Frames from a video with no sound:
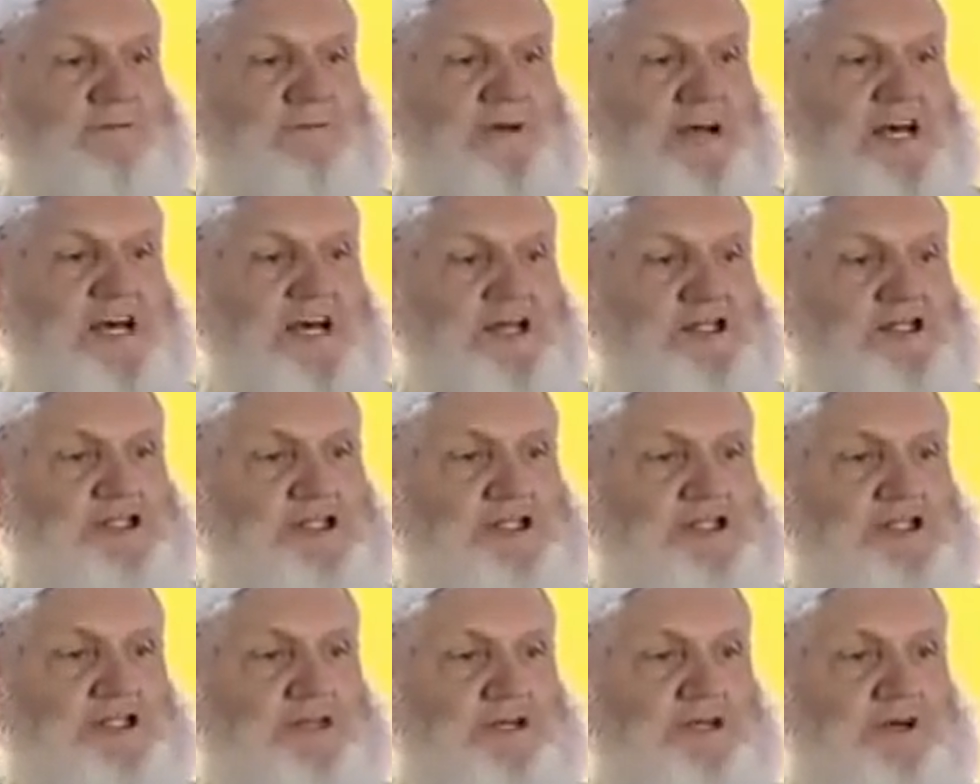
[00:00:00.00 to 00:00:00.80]
A
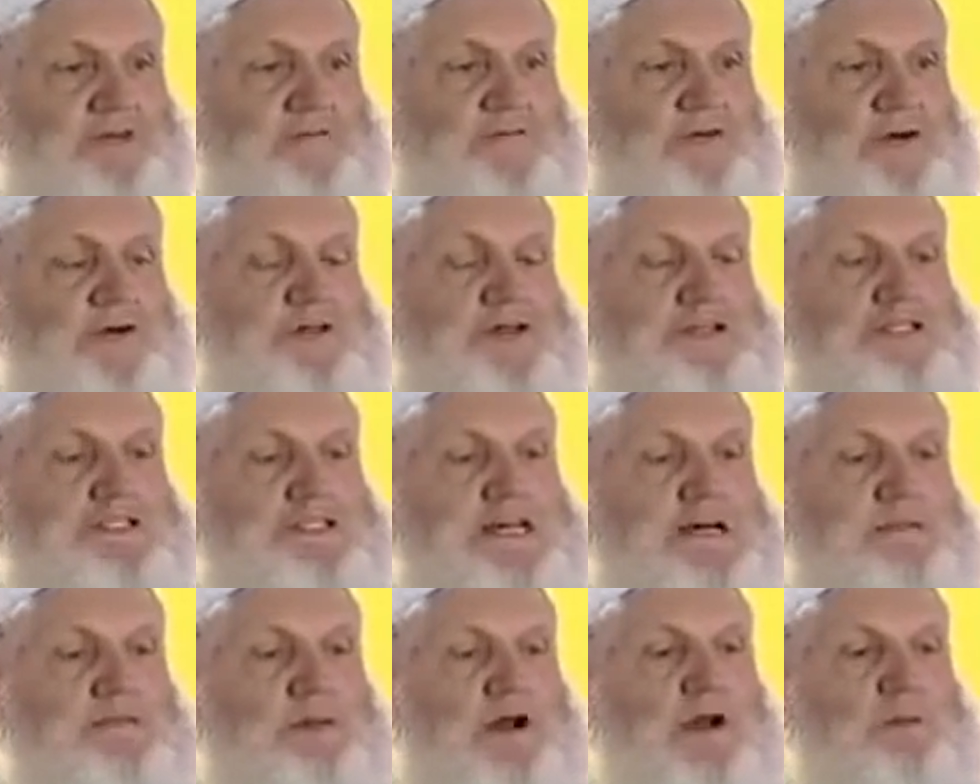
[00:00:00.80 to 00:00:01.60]
fish. For the
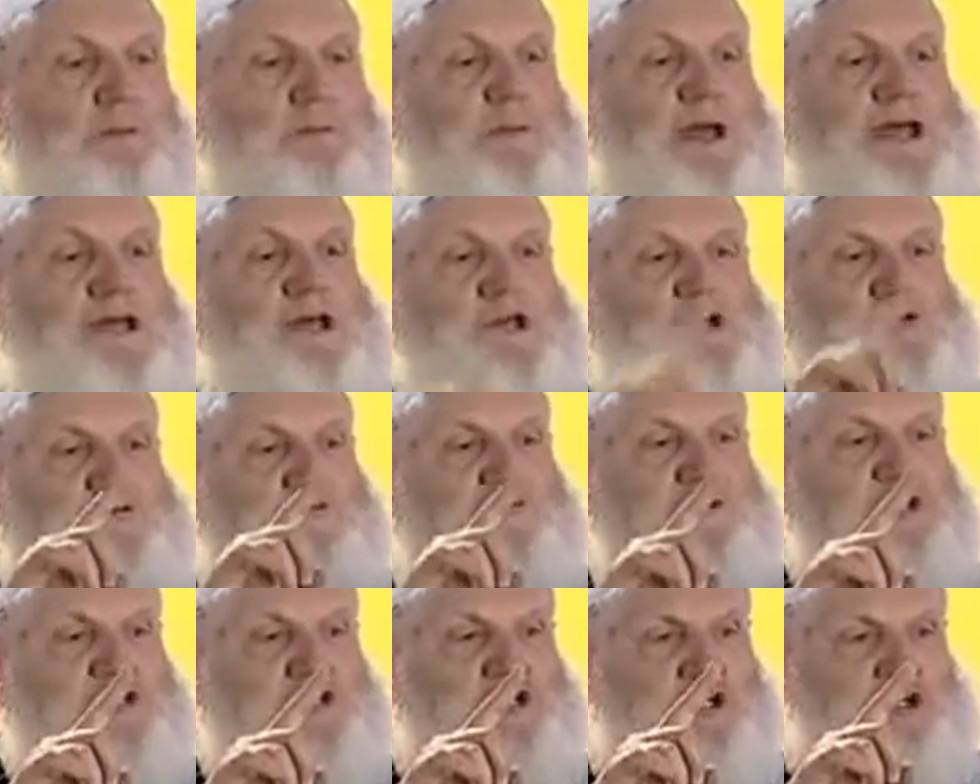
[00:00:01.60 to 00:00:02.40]
symbol, make you
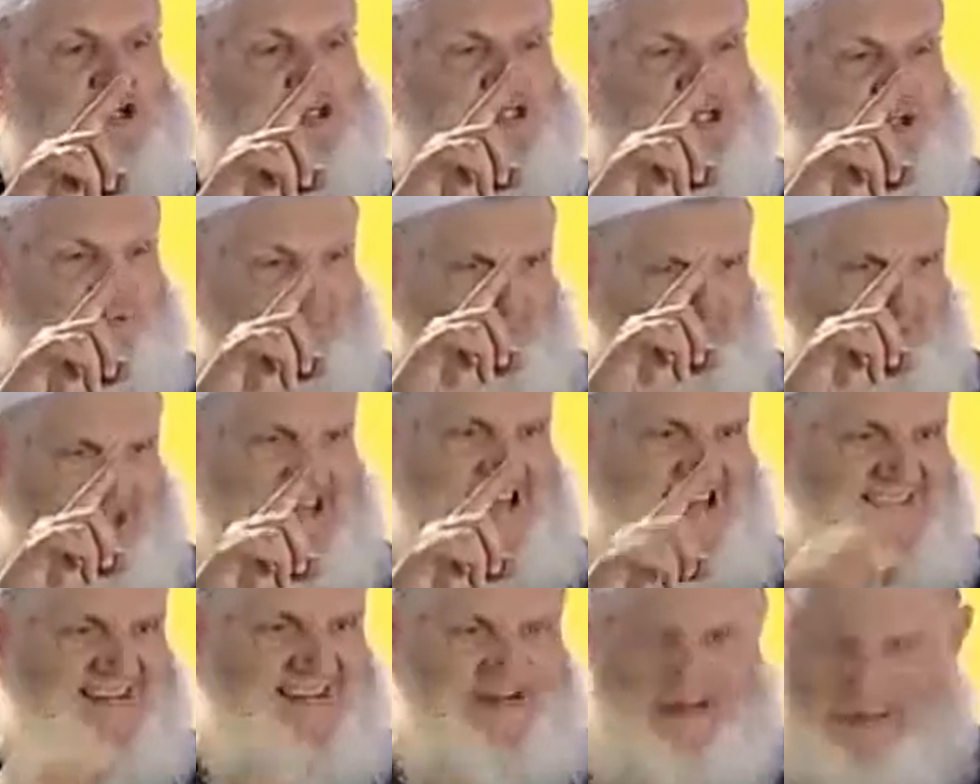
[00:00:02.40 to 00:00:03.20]
fishers of
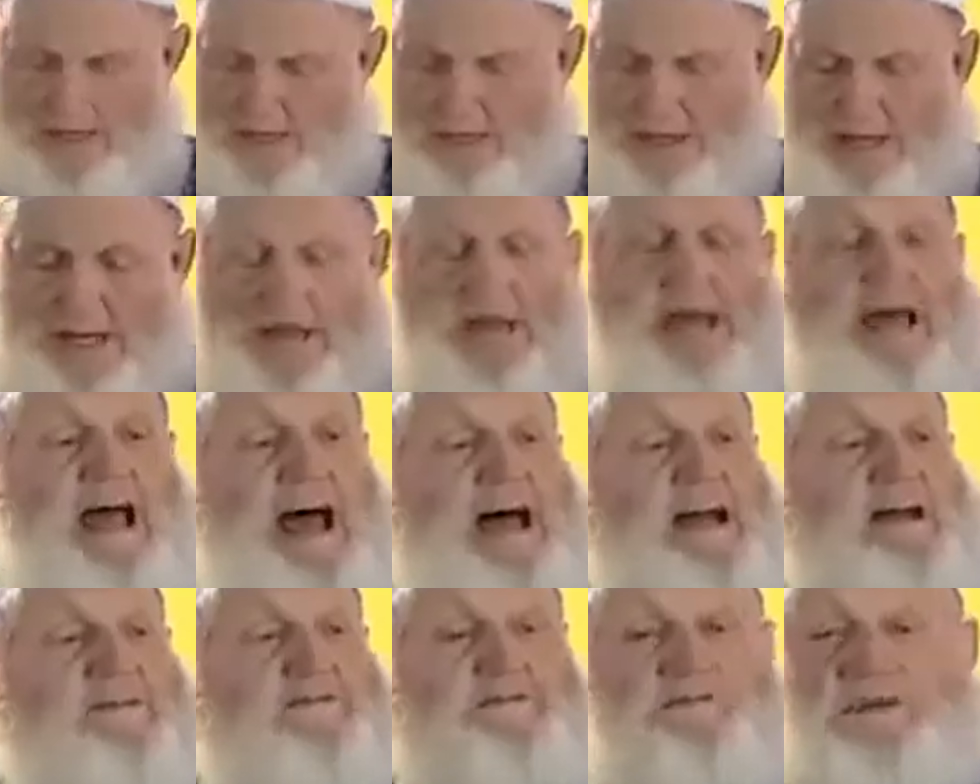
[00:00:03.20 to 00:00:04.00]
men. They
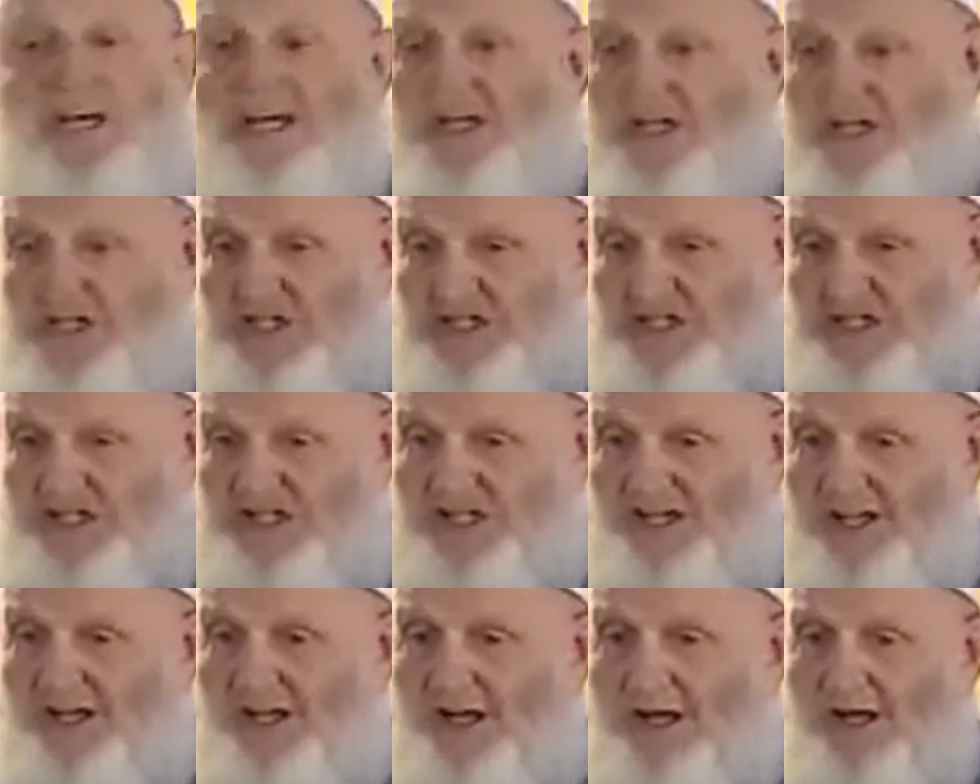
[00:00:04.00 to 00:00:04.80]
had a fish.
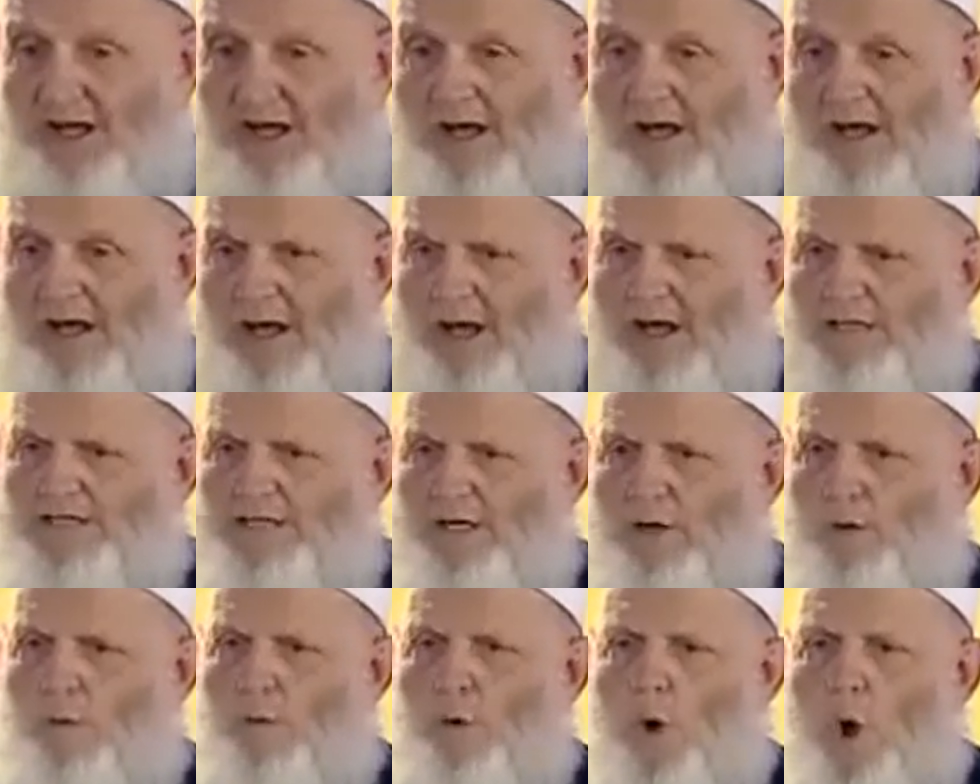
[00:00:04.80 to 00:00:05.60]
I
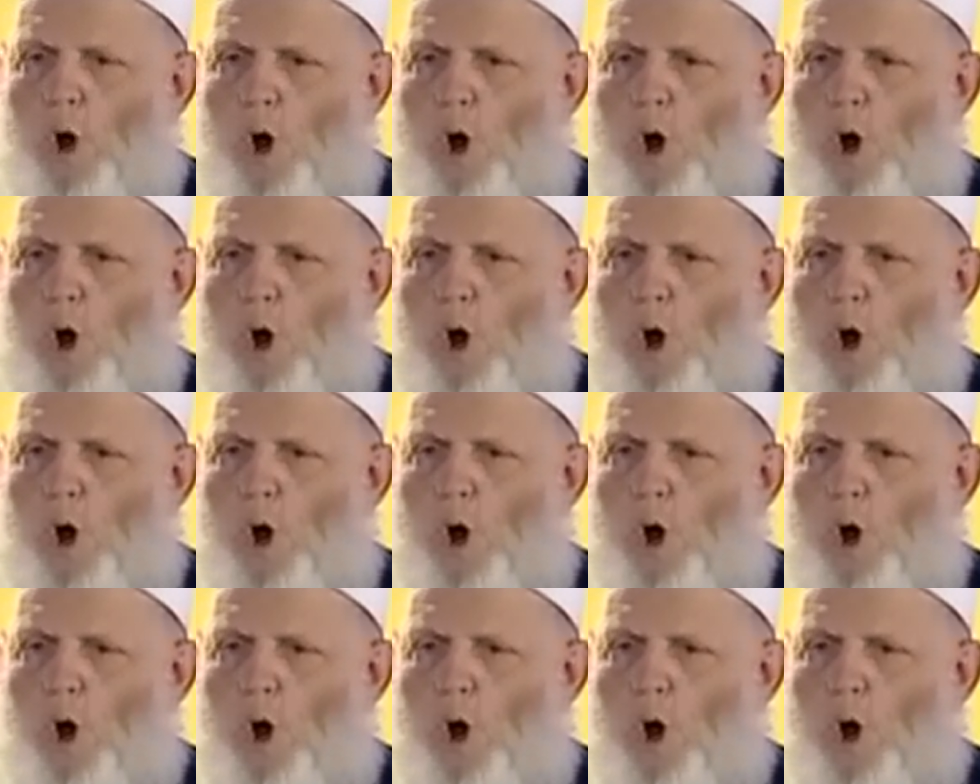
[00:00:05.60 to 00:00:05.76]
said,